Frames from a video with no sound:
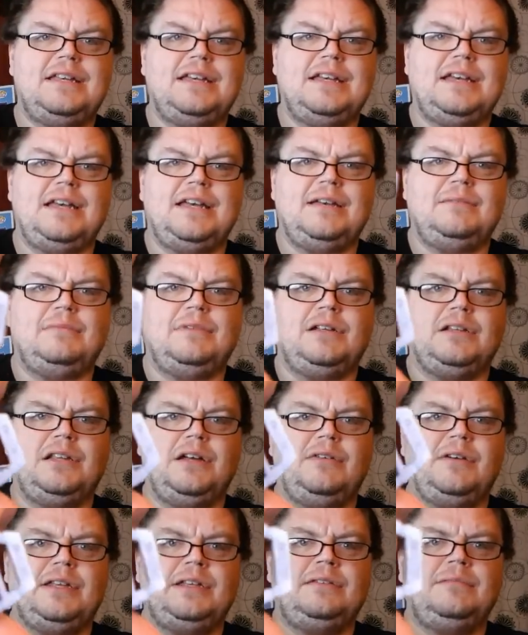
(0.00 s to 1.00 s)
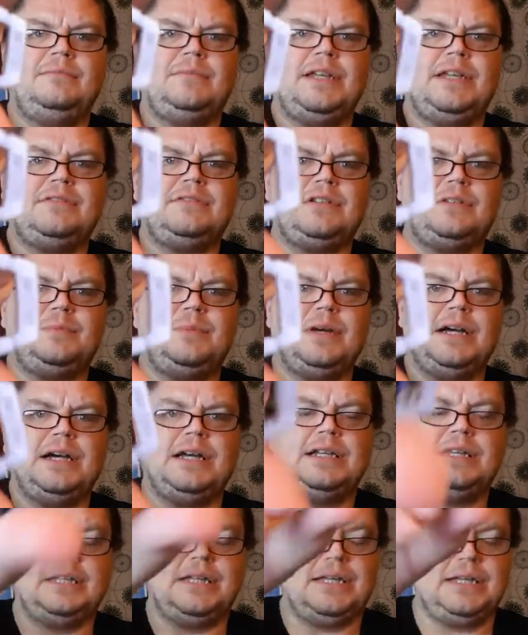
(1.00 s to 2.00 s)
glowing matrix
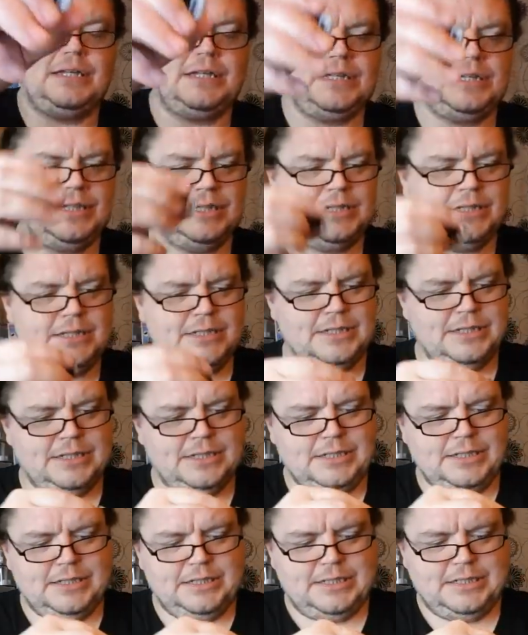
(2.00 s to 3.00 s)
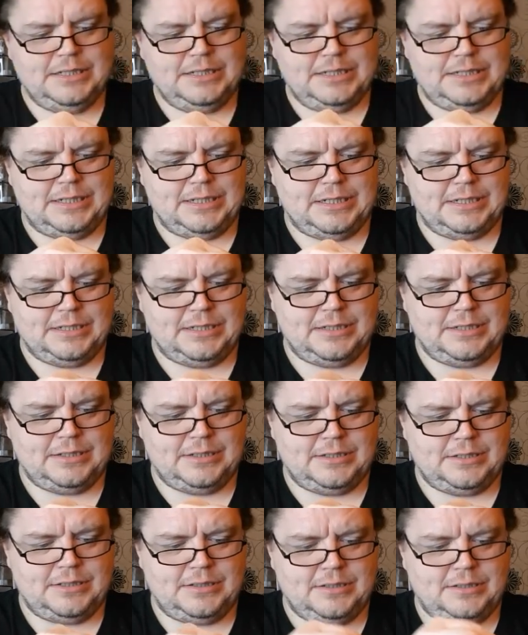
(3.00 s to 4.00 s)
part in there.
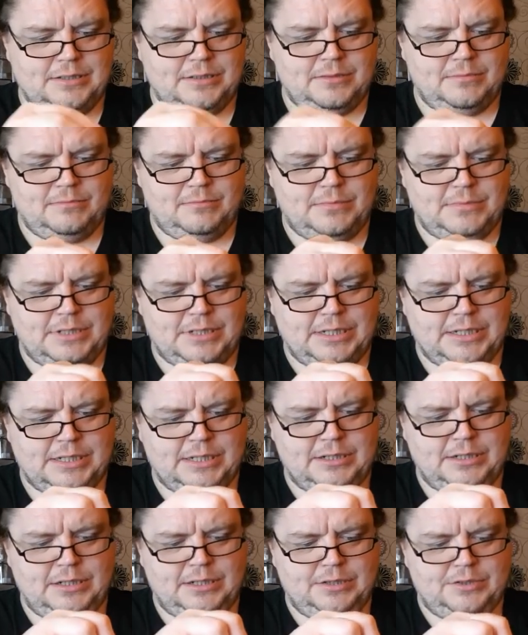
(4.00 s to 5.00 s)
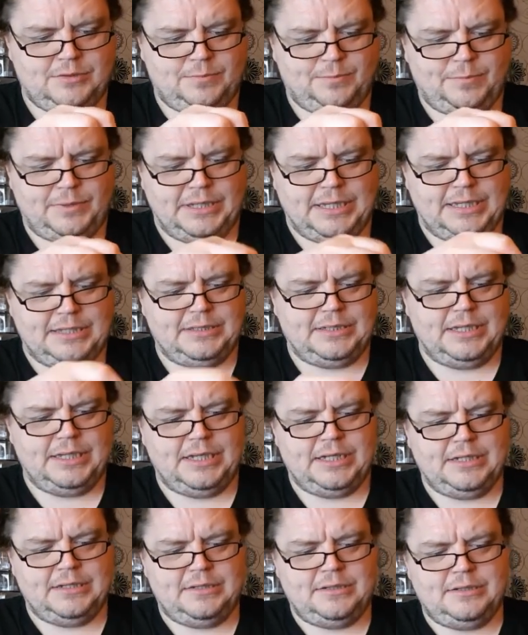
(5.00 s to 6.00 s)
And you just place it
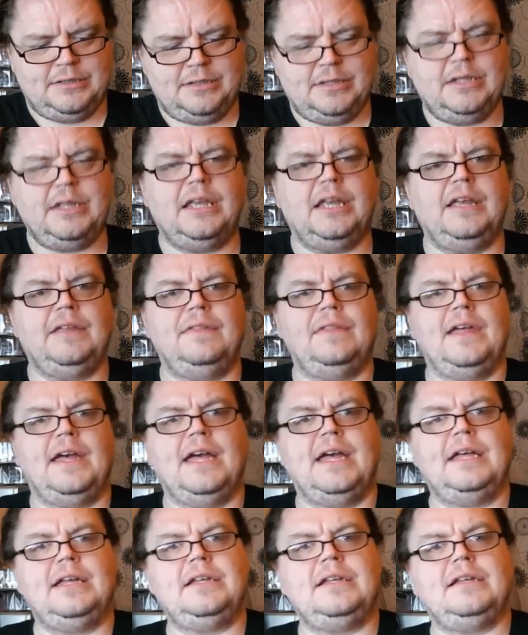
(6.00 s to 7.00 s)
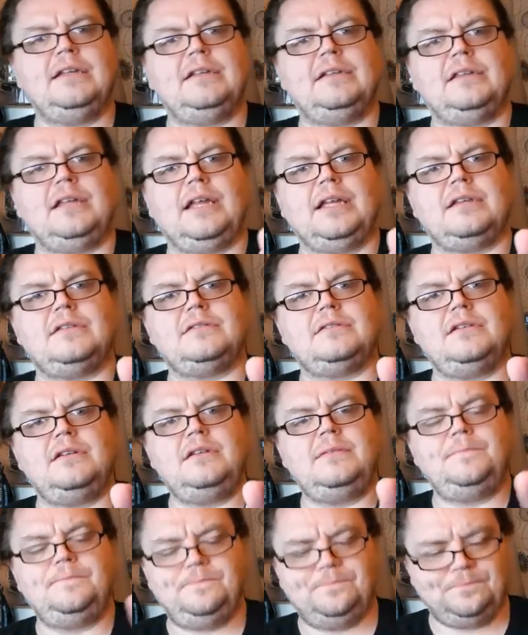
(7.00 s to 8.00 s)
in there like
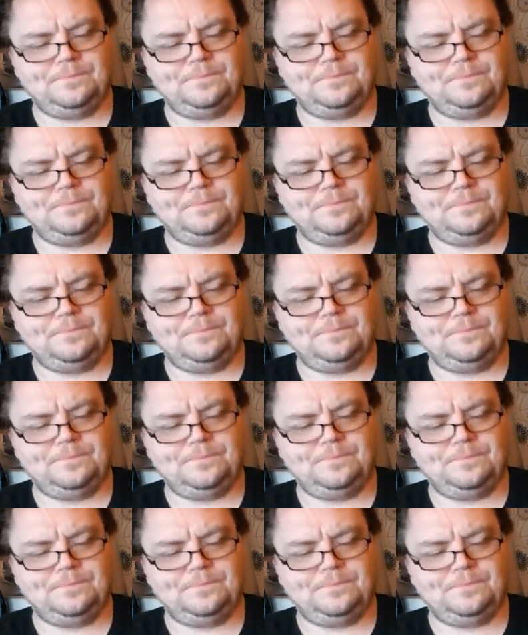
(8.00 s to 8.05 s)
so.